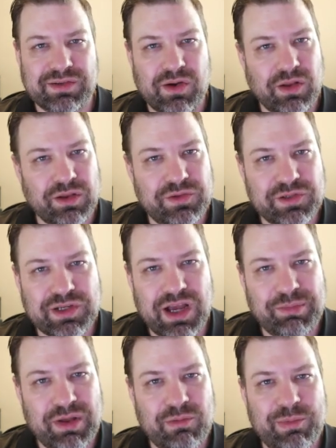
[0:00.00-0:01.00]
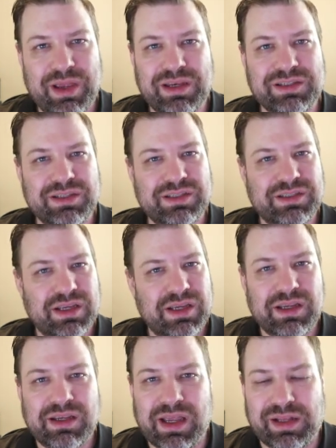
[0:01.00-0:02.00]
All of your top level pages,
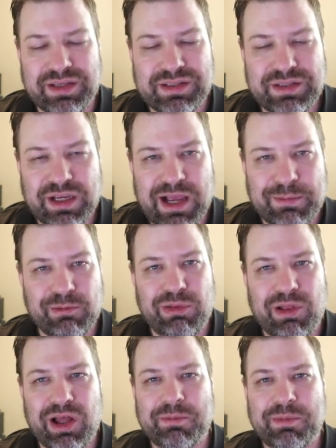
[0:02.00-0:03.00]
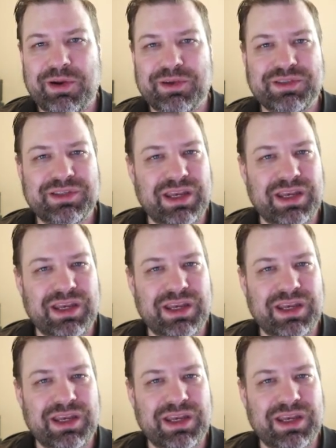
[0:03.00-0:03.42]
at least a couple blog posts,